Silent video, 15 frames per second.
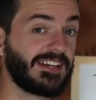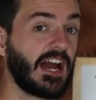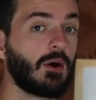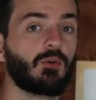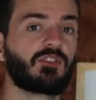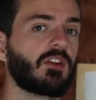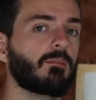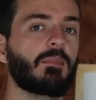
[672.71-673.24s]

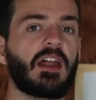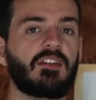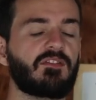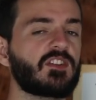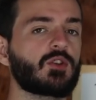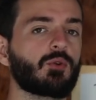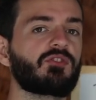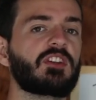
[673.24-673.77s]
now is going to
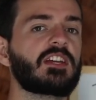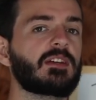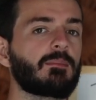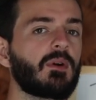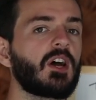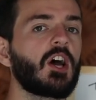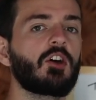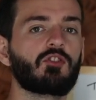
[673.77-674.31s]
benefit your
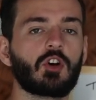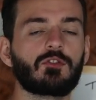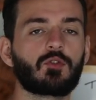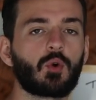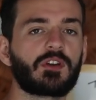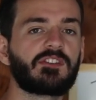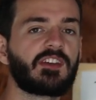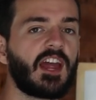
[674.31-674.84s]
team. So
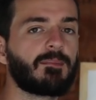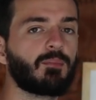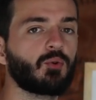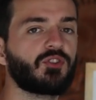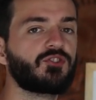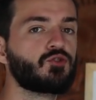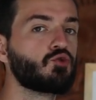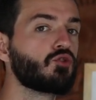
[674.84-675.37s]
for example,
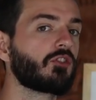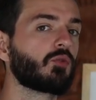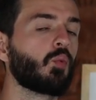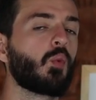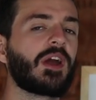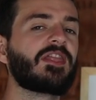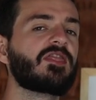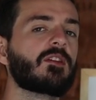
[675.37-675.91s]
did you just
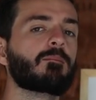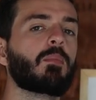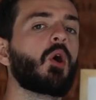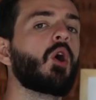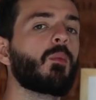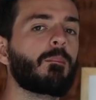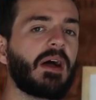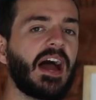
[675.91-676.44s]
win the
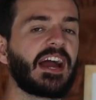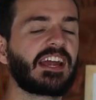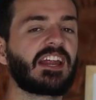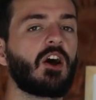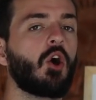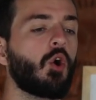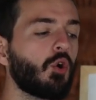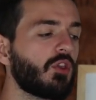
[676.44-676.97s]
ball back
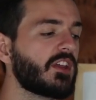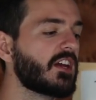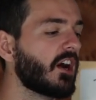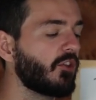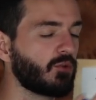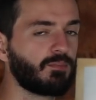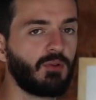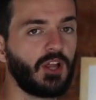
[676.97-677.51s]
and all the
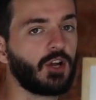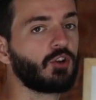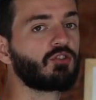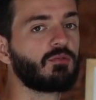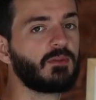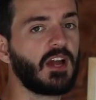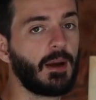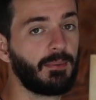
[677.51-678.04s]
other players
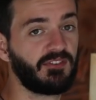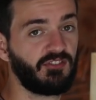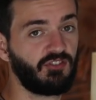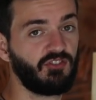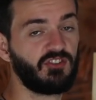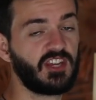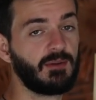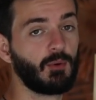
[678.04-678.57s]
from the
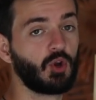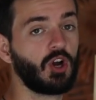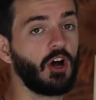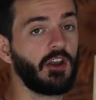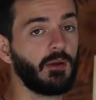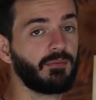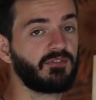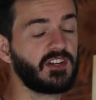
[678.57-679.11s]
opposition team are
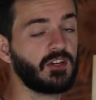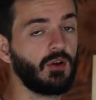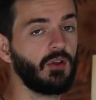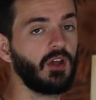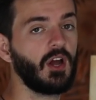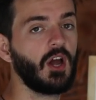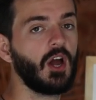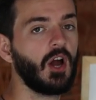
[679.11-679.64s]
caught upfield?
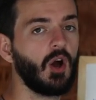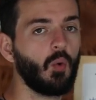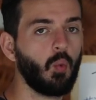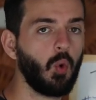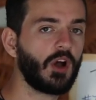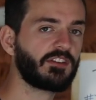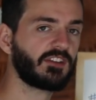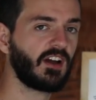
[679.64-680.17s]

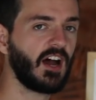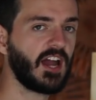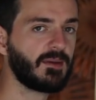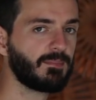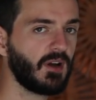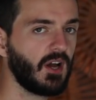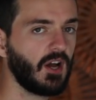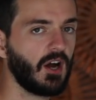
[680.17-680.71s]
What
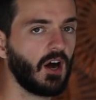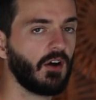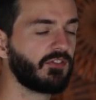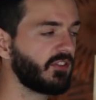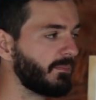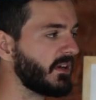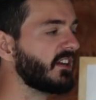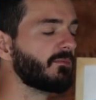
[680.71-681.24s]
type
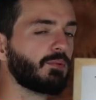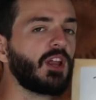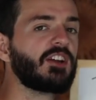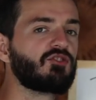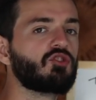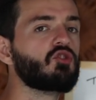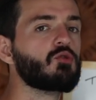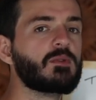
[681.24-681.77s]
of speed of
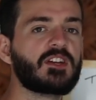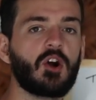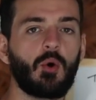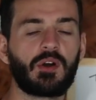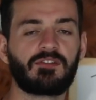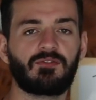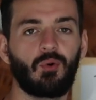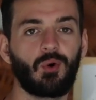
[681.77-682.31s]
play should you be
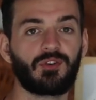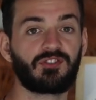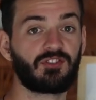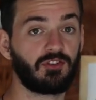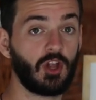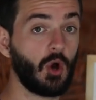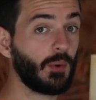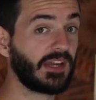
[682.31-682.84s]
going for?
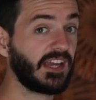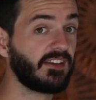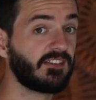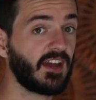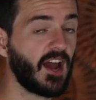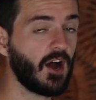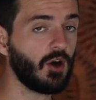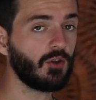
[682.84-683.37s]
Slowing it
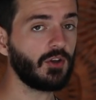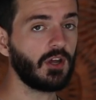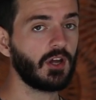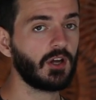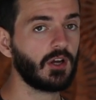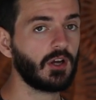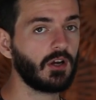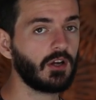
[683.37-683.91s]
down,
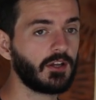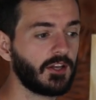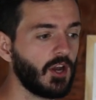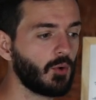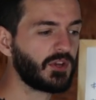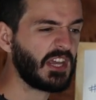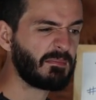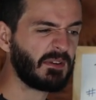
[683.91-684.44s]
you
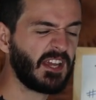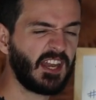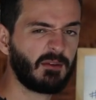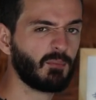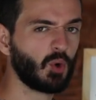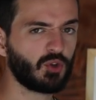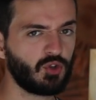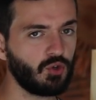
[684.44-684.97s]
know, keeping it at
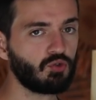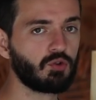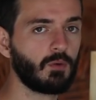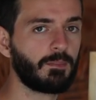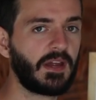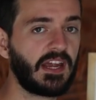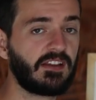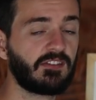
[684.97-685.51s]
a more neutral
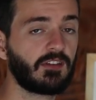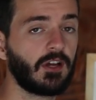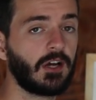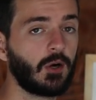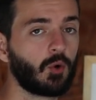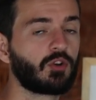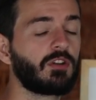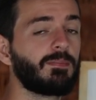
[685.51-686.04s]
pace,
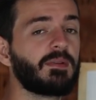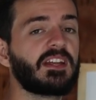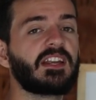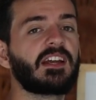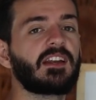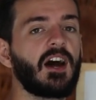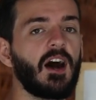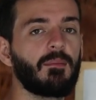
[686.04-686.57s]
or
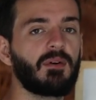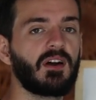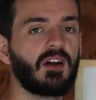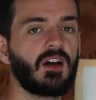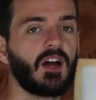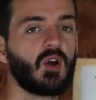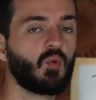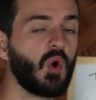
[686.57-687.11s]
speeding it up?
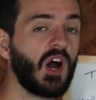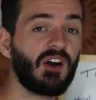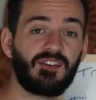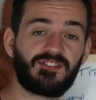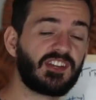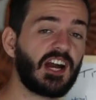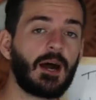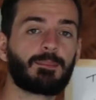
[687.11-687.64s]
Well,
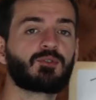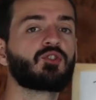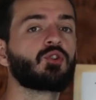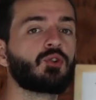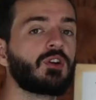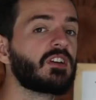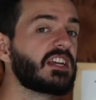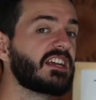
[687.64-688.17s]
if the
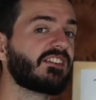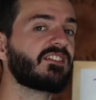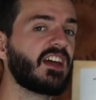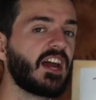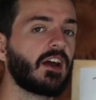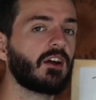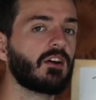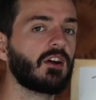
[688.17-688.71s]
opportunity is
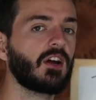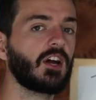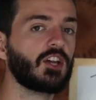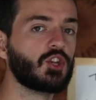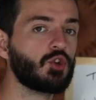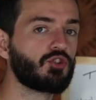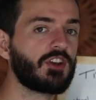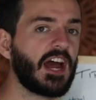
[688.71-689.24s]
there,
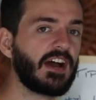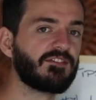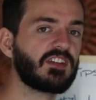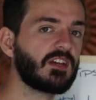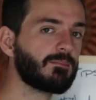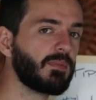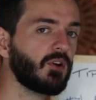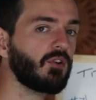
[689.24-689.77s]
you should have
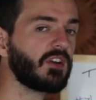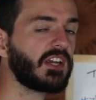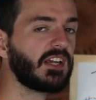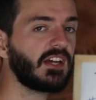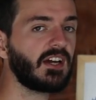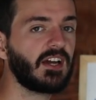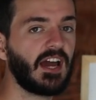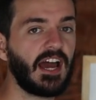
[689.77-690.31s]
the
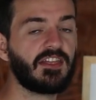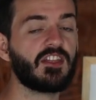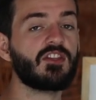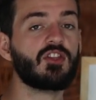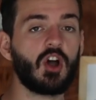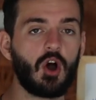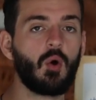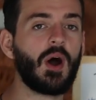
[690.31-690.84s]
ability and the
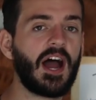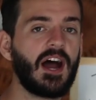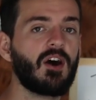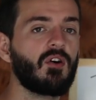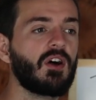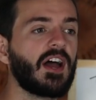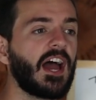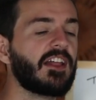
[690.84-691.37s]

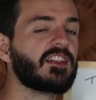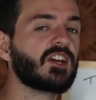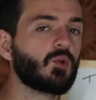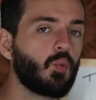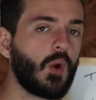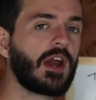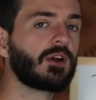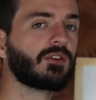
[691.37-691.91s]
know-how and the
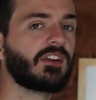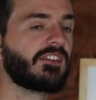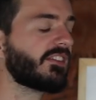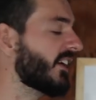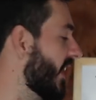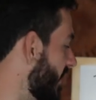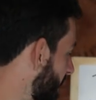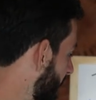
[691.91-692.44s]

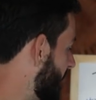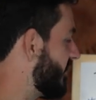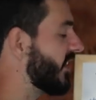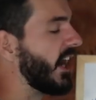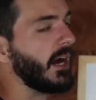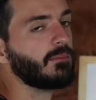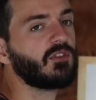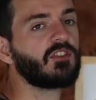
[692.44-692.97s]
awareness that it's
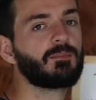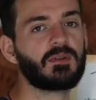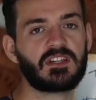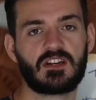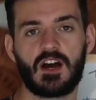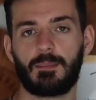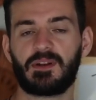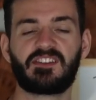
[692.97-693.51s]
time to
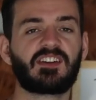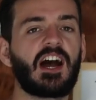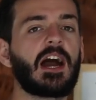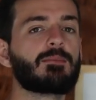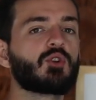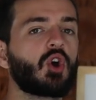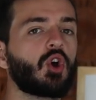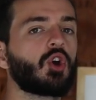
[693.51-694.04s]
speed it up. It's
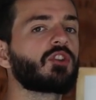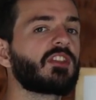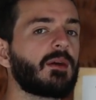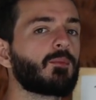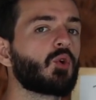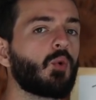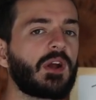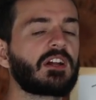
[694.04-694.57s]
time to hurt
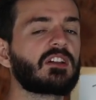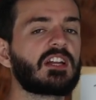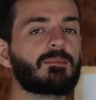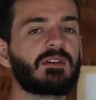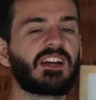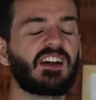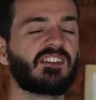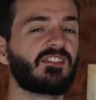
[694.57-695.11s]
them quickly,
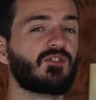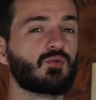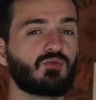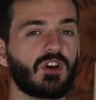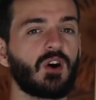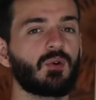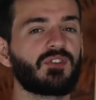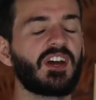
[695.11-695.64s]
because if you
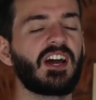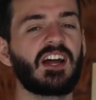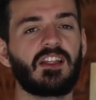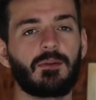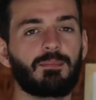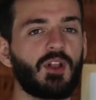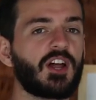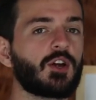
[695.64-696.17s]
don't,
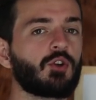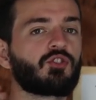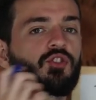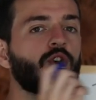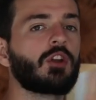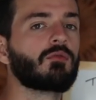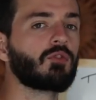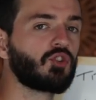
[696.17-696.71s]
the players
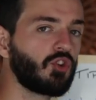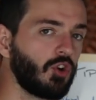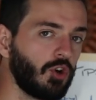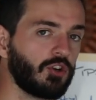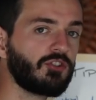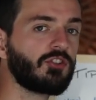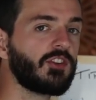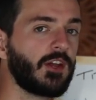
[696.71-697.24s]
are going to
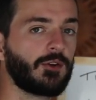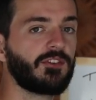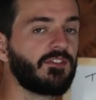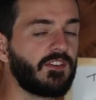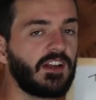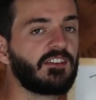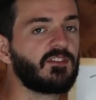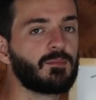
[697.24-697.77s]
return to their
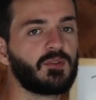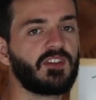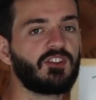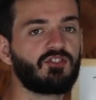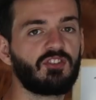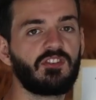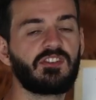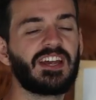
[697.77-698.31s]
defensive
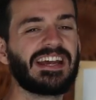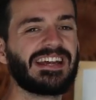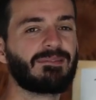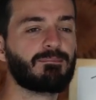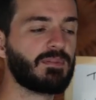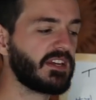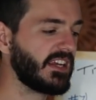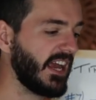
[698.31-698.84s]
positions,
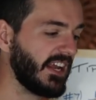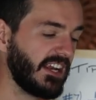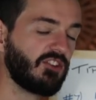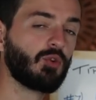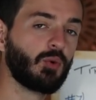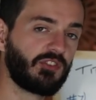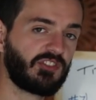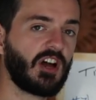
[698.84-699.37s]
get
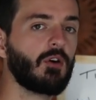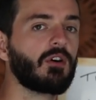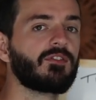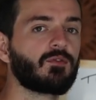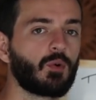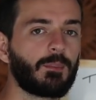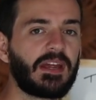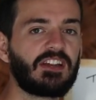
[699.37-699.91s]
into a solid
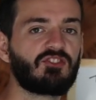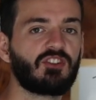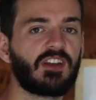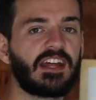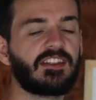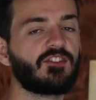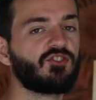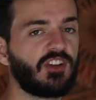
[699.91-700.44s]

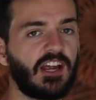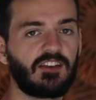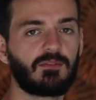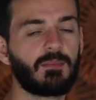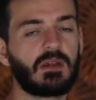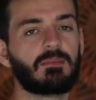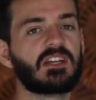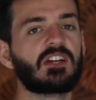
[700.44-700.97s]
formation, and the
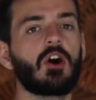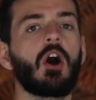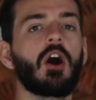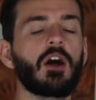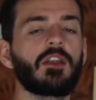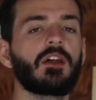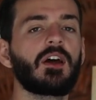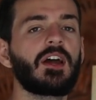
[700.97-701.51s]
chance may be
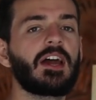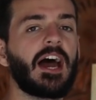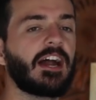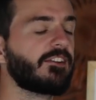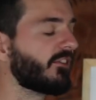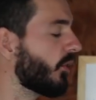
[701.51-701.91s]
gone. And